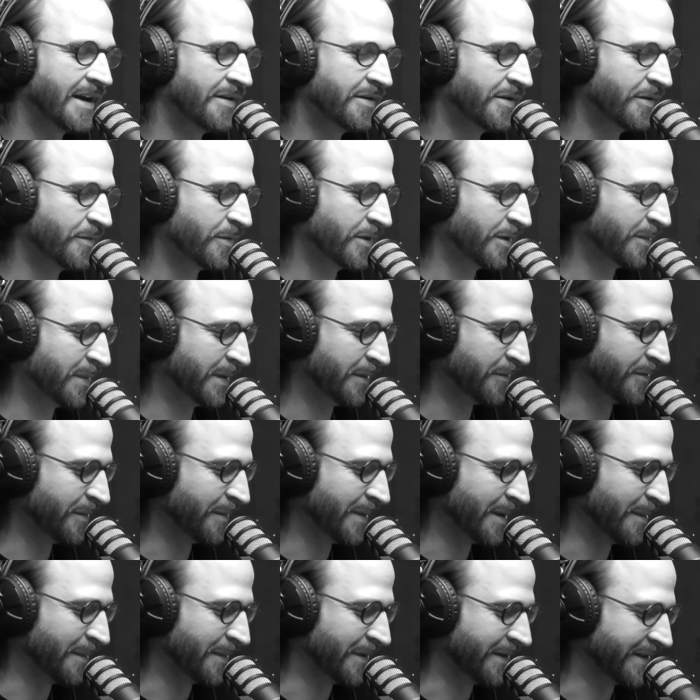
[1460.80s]
How do you want to be
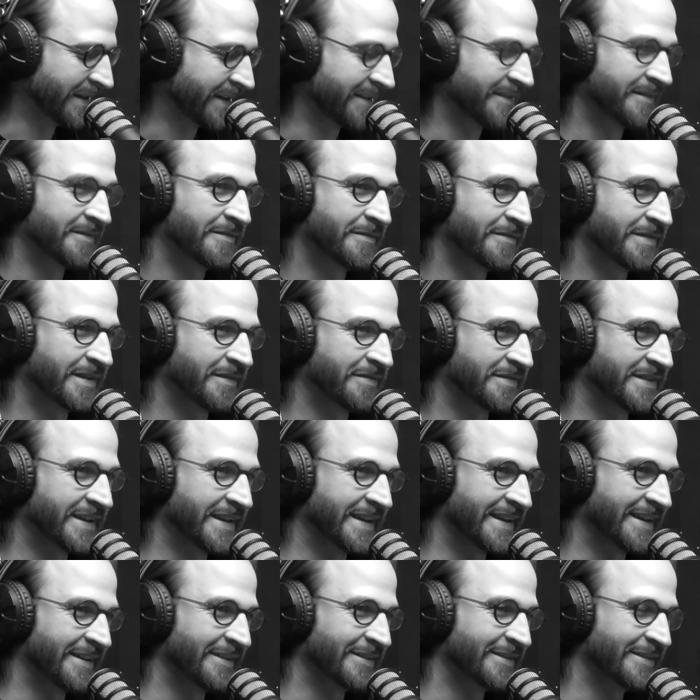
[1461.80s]
remembered in
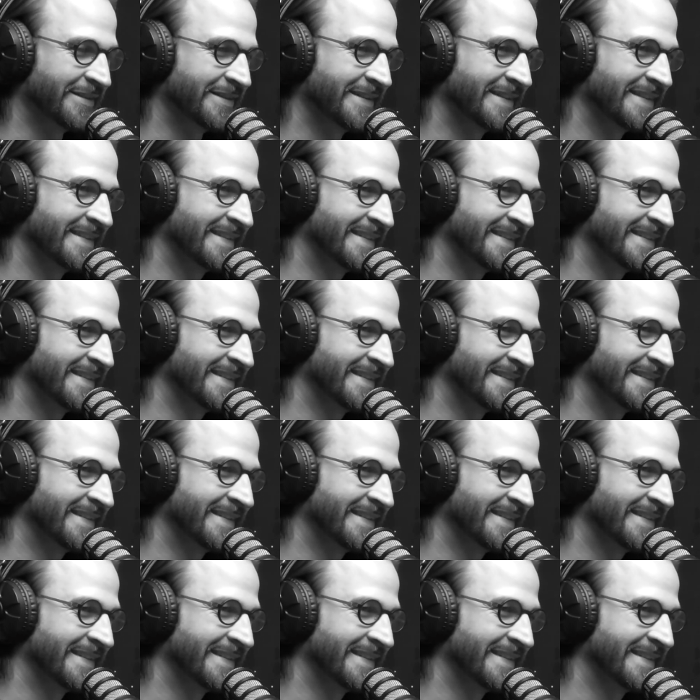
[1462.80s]
50 years?